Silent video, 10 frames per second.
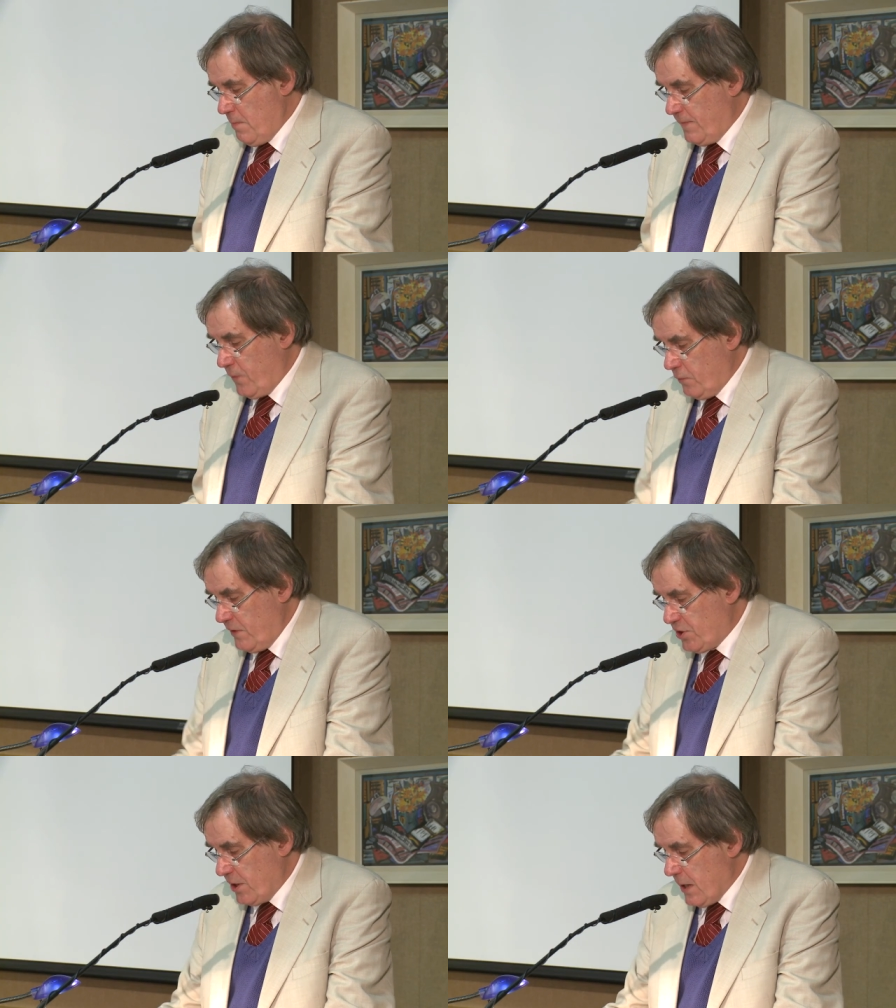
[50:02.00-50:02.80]
before
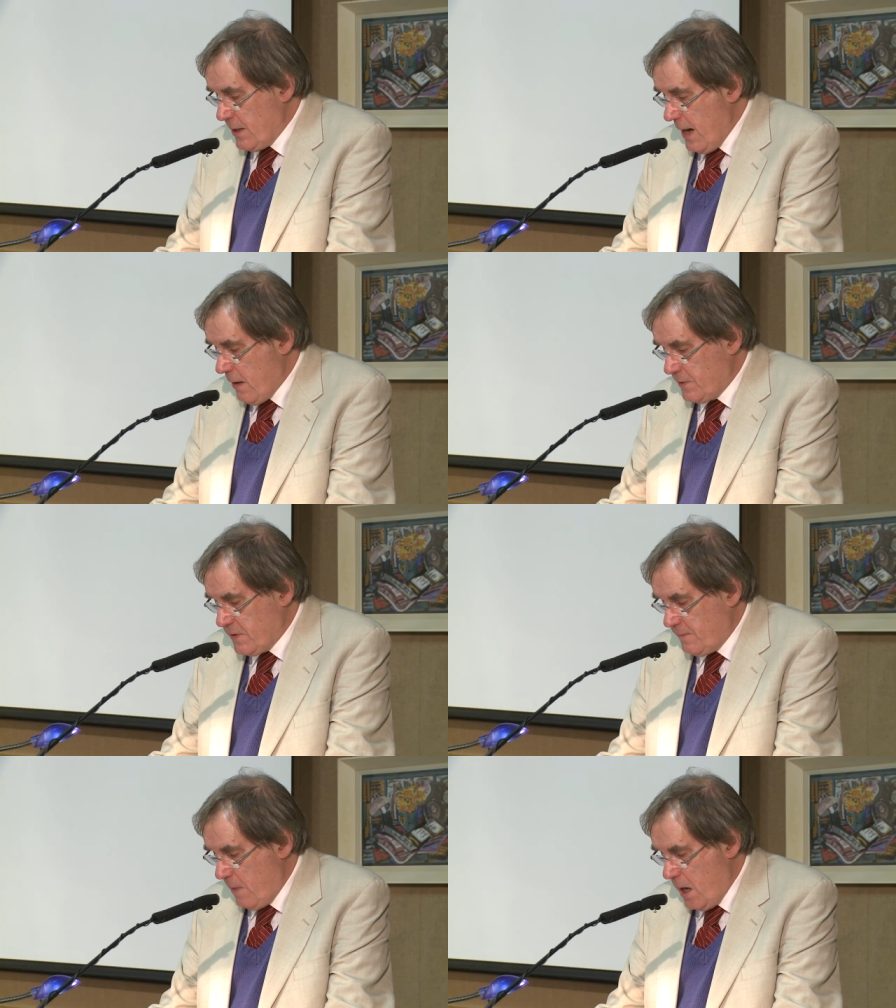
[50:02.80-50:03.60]
reaching a
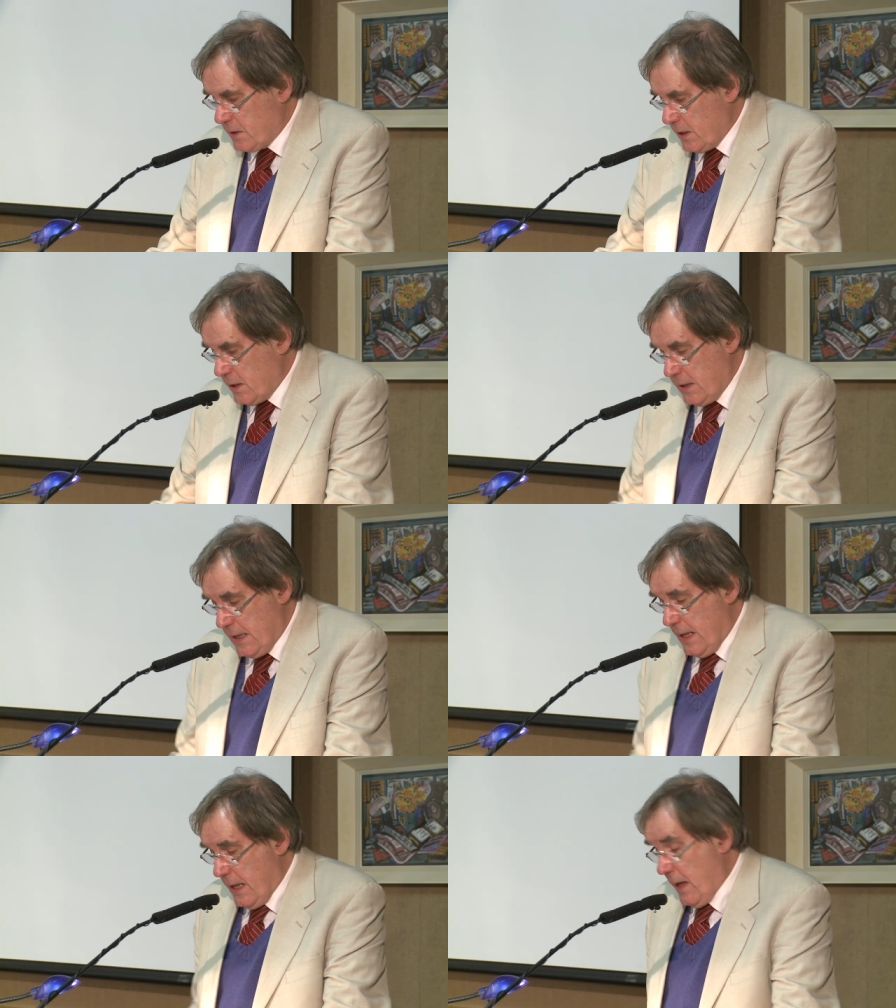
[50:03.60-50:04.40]
narrative marker
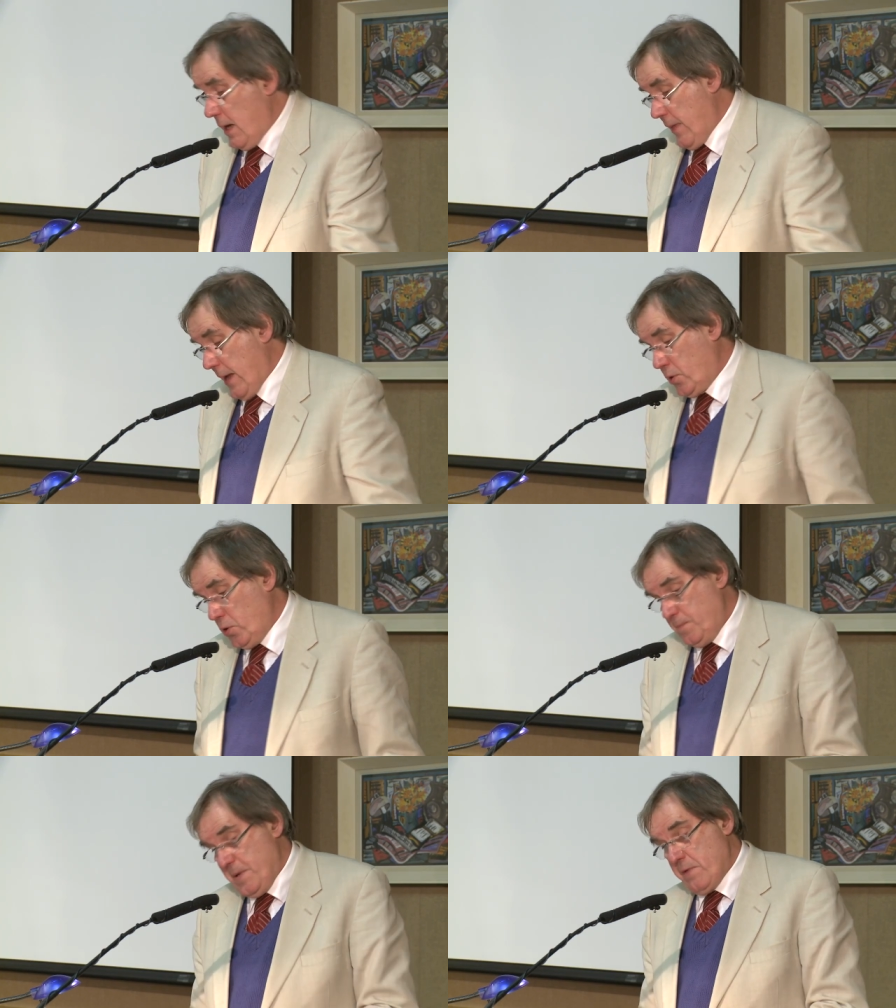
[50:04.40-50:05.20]
uh, that
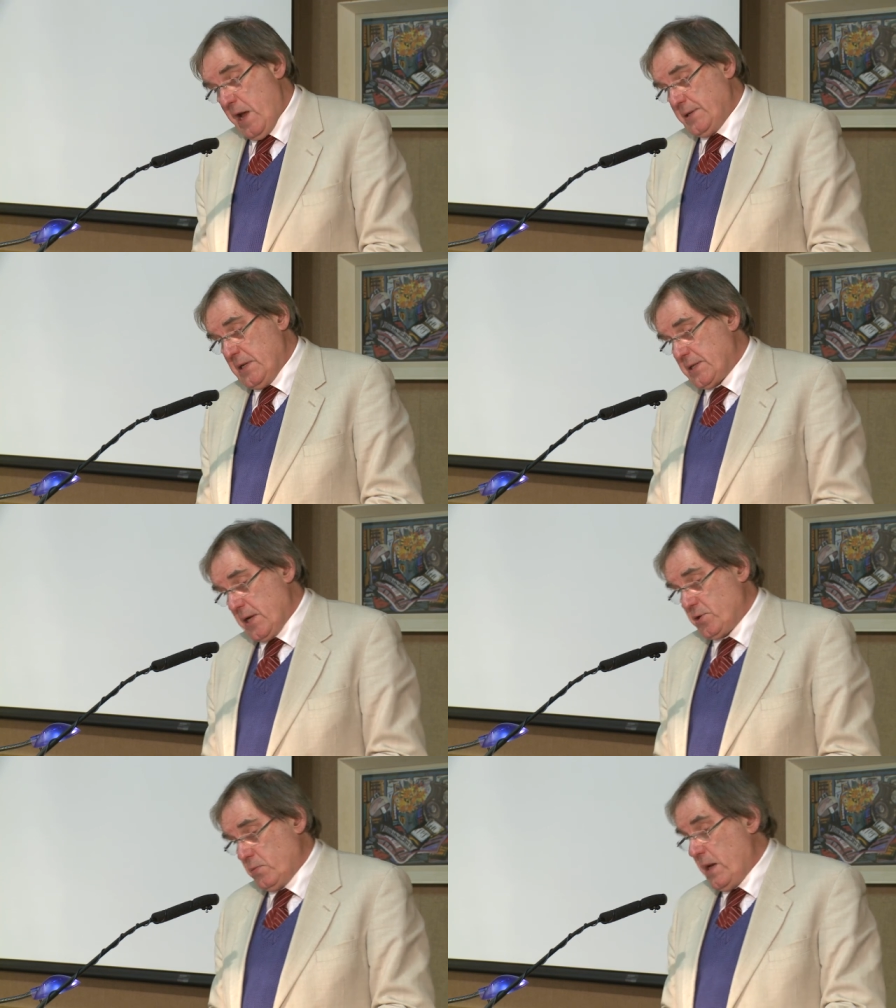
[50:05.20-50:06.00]
could be read in
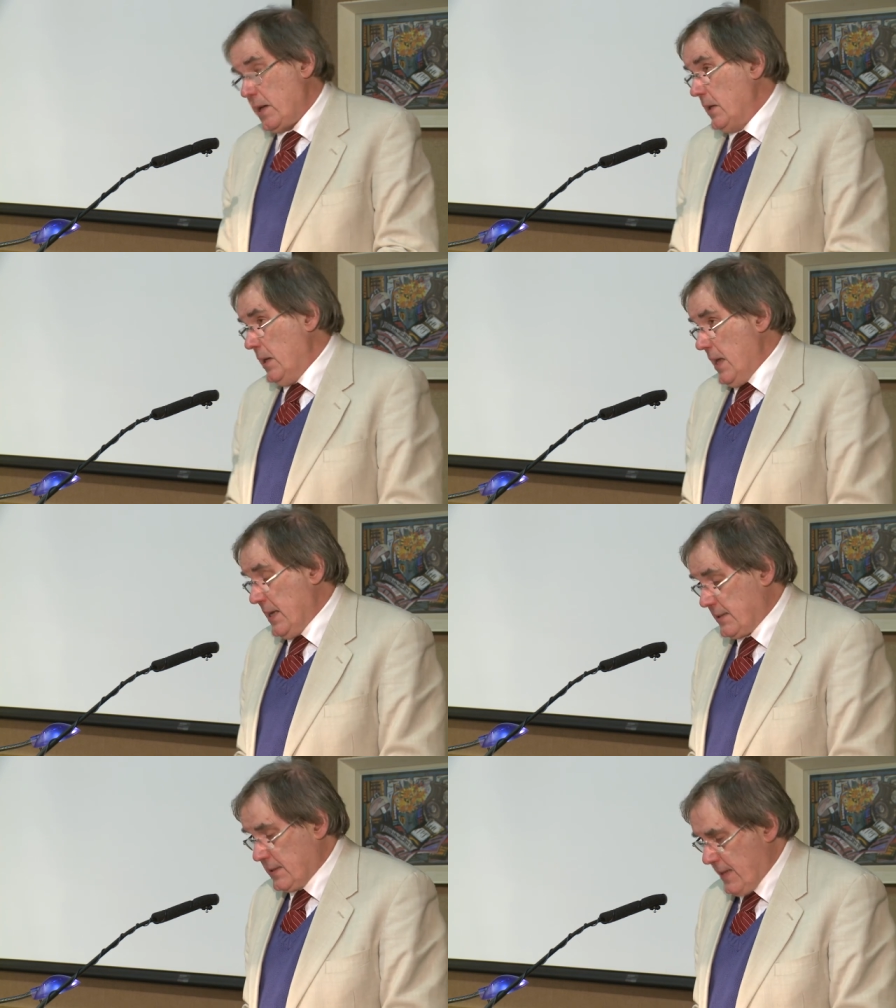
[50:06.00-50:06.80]
such a way
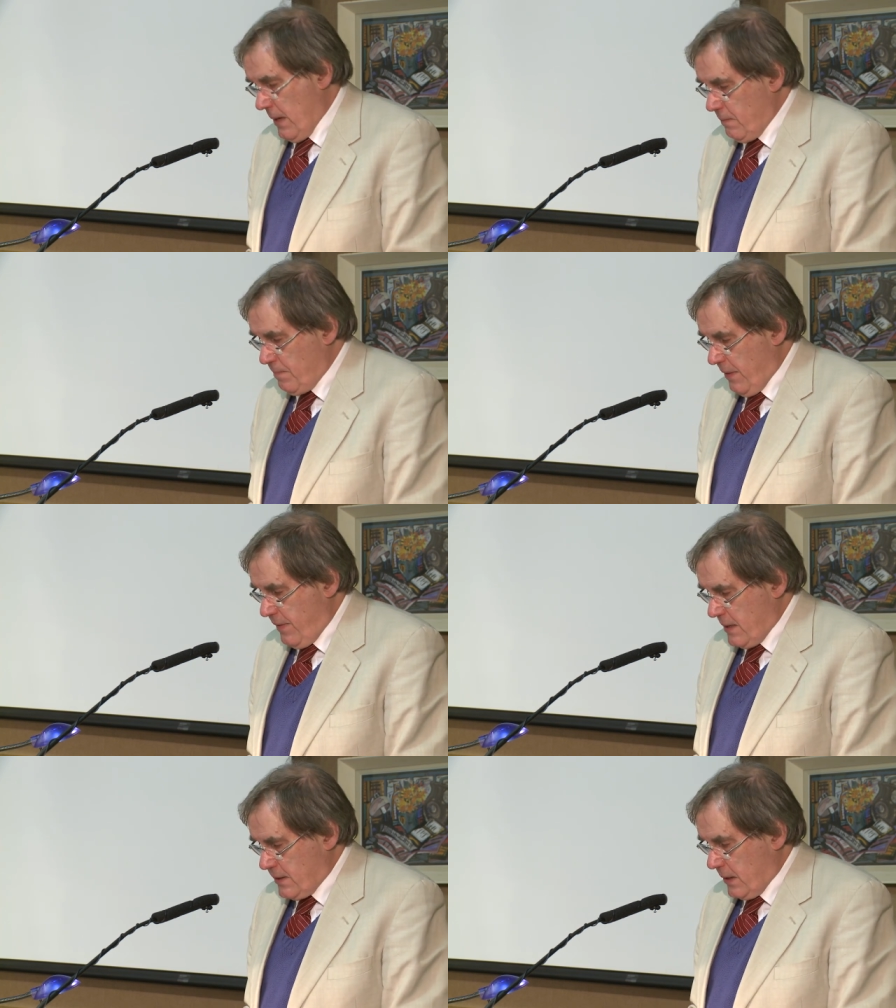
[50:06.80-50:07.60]
as to sound
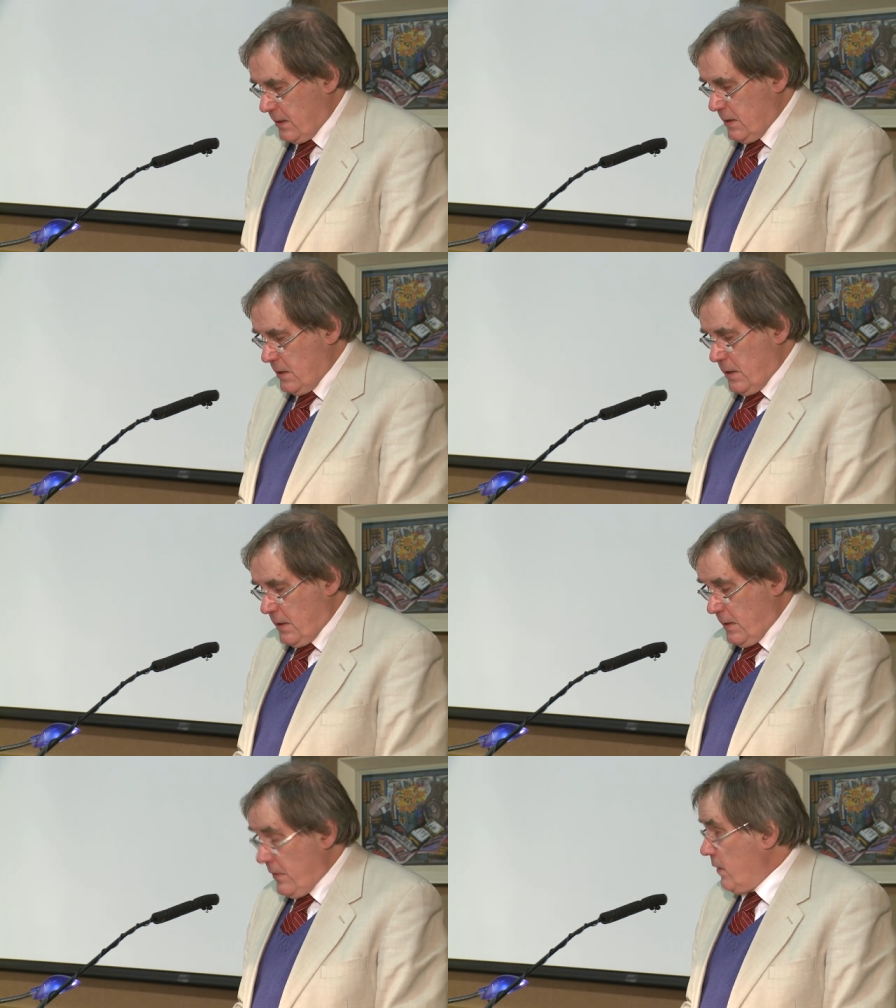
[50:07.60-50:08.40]
pathetic
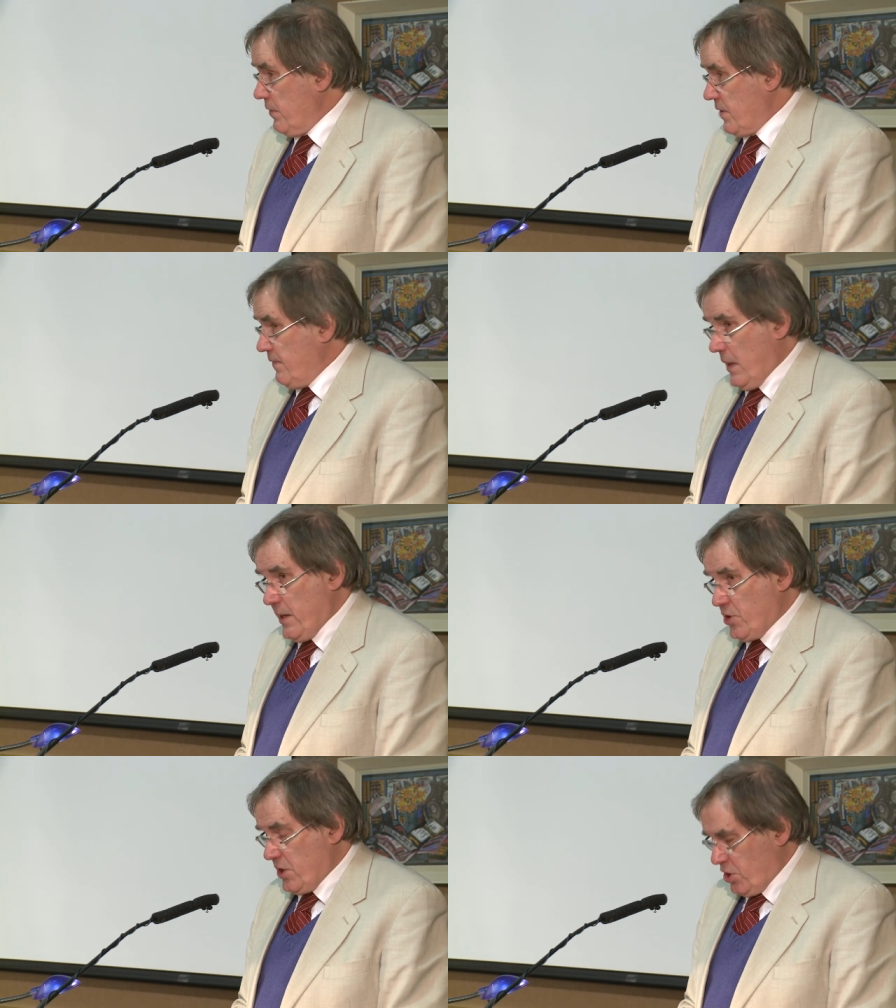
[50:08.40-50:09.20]
there is a
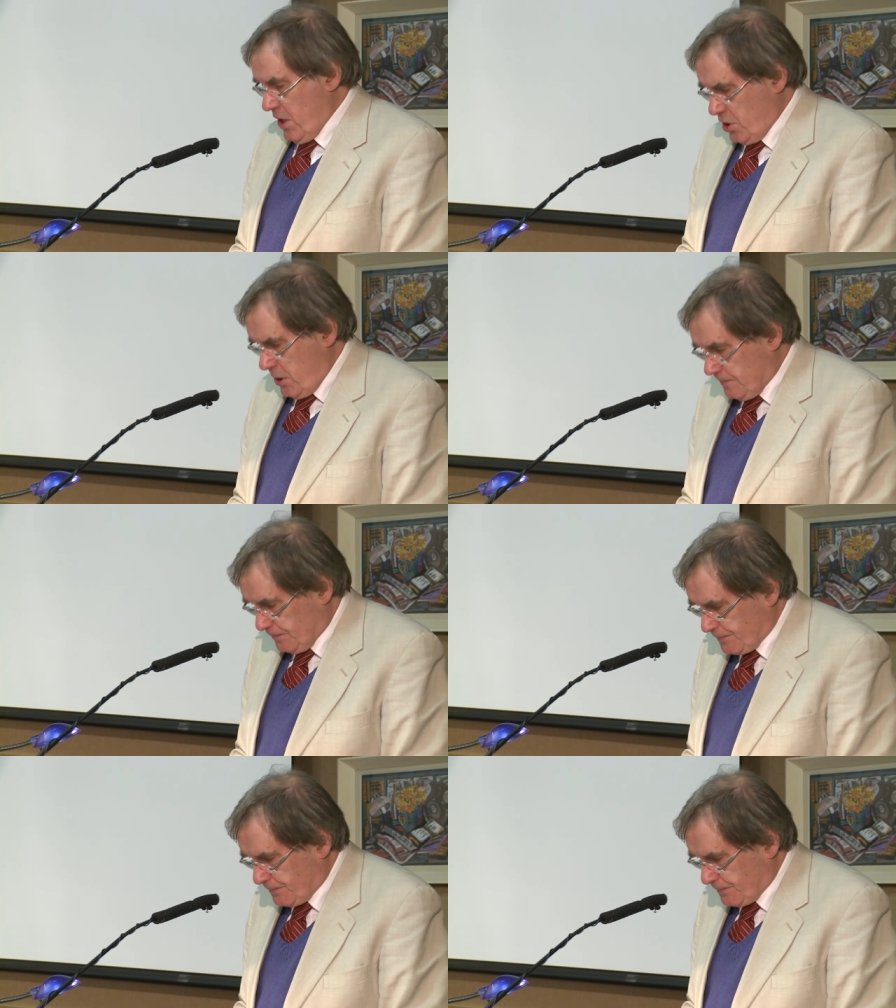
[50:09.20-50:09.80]
village in Cheshire.